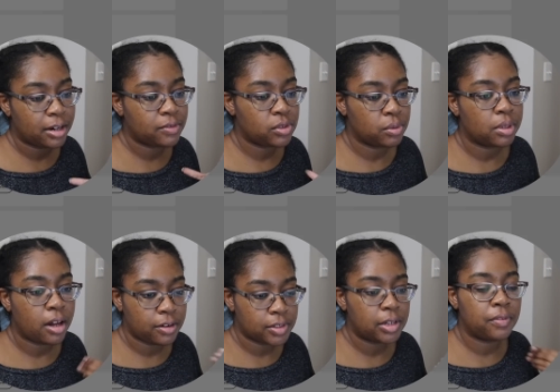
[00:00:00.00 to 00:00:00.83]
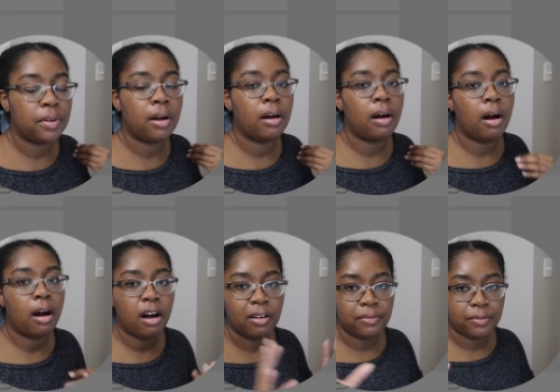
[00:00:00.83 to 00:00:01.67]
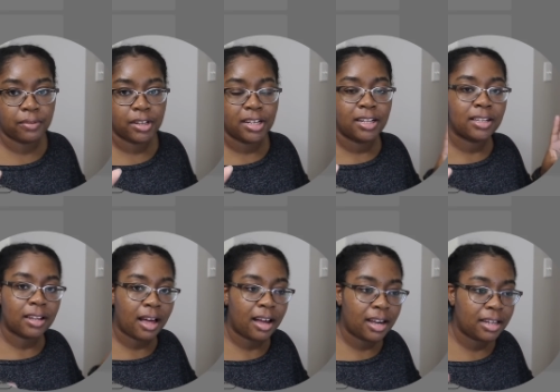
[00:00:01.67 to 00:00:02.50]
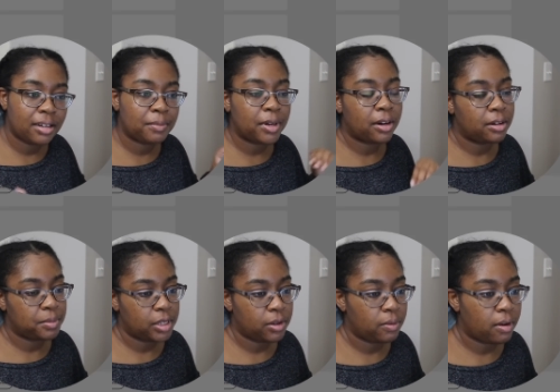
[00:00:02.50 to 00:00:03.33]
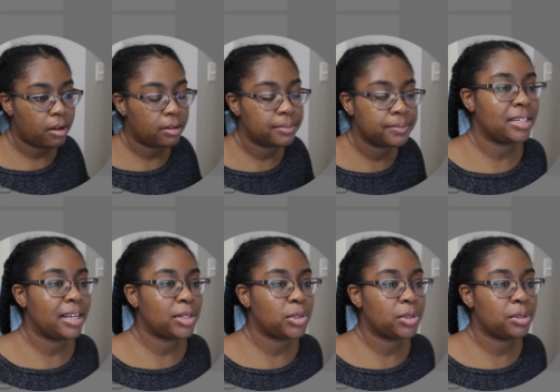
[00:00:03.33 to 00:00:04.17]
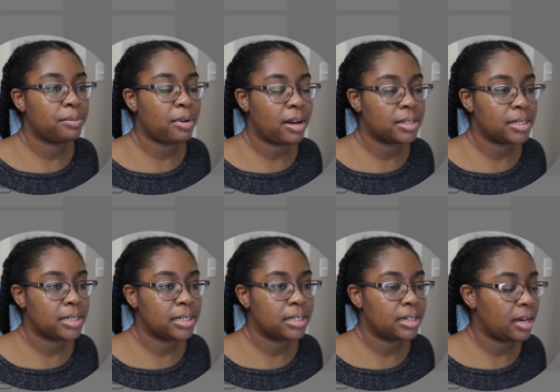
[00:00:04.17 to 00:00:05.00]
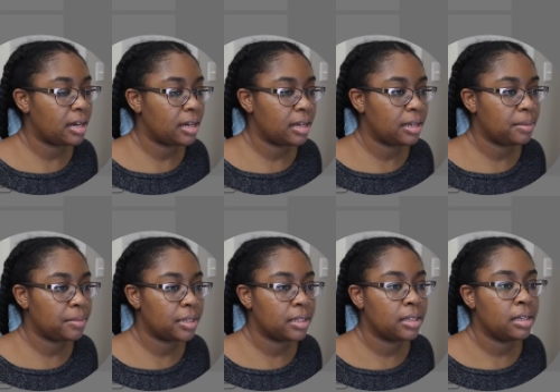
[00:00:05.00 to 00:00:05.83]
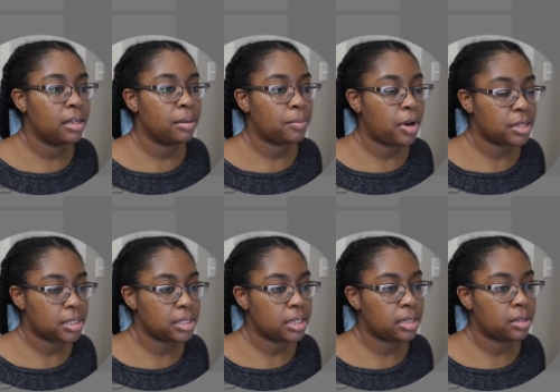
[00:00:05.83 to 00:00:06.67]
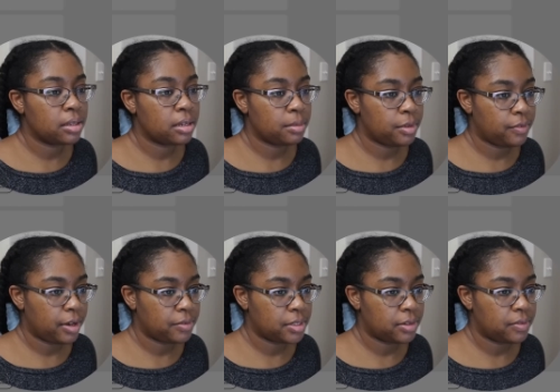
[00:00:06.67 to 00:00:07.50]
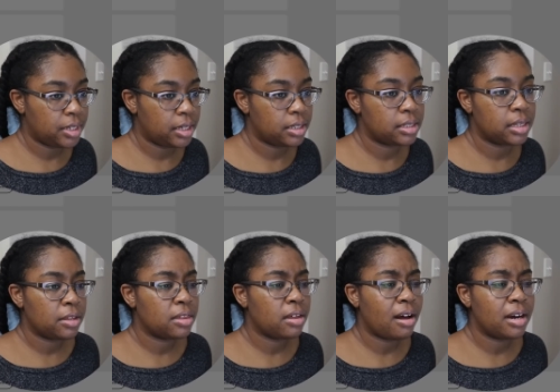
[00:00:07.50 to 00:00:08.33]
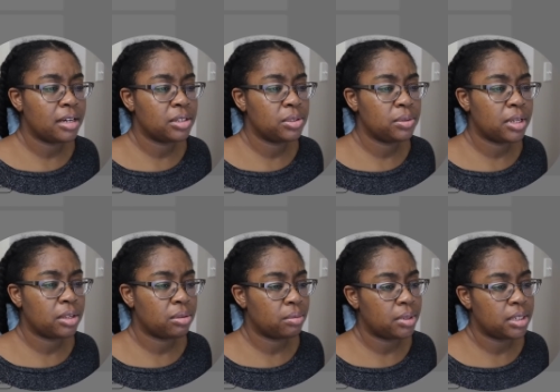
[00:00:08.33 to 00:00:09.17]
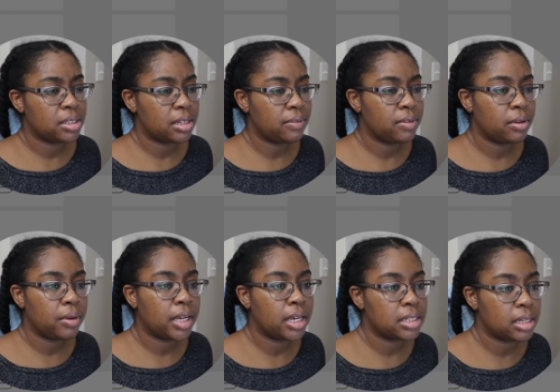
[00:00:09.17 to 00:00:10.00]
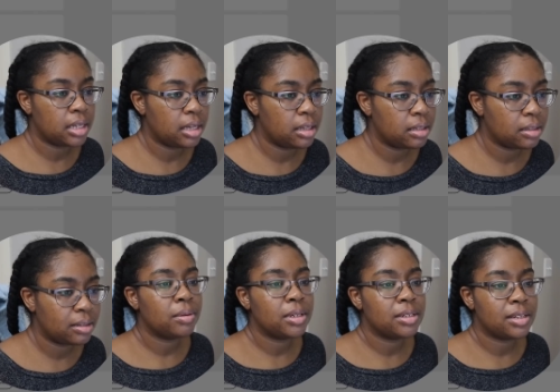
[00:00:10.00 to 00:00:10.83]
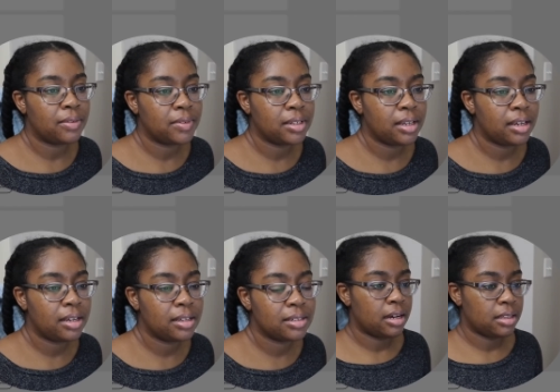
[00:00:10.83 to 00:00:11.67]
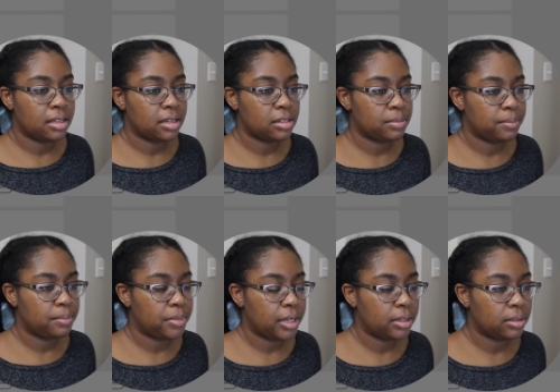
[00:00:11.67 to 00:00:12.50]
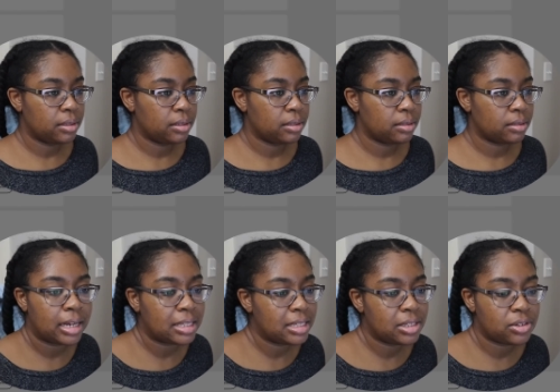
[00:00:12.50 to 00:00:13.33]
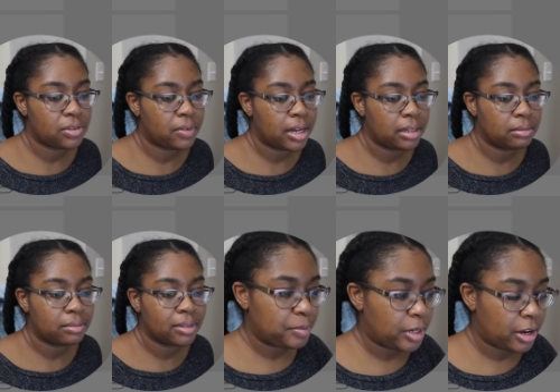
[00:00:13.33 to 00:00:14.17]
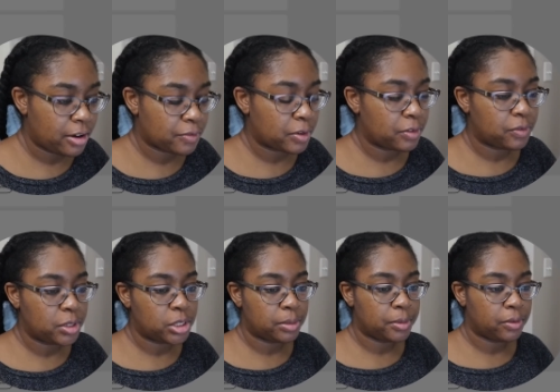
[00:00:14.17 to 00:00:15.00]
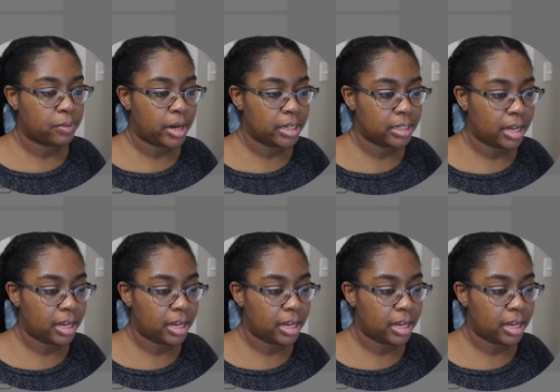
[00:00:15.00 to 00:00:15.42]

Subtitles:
gonna have to do a lot of stuff offline, but I'll update you all. Select your processing time. Processing gonna be 5 to 7 days. I thought I could do like 3 to 7. Oh, I guess I can. 3 to 7 days I think is better. I think these are fine. I'm not offering free shipping right